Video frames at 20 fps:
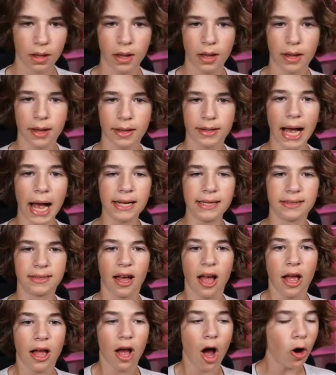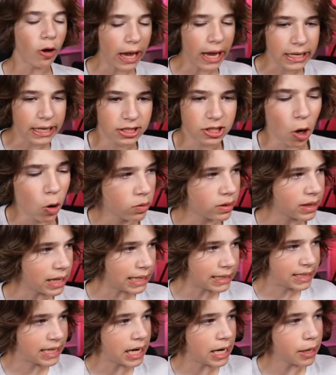Guys, okay, so the
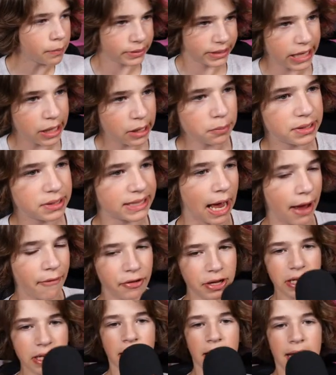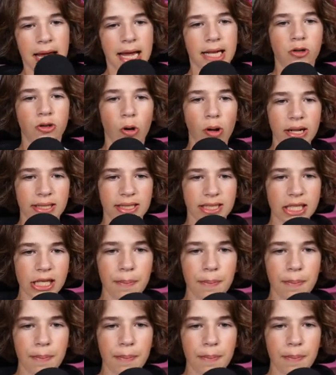team, Team 7 is going to Sleepy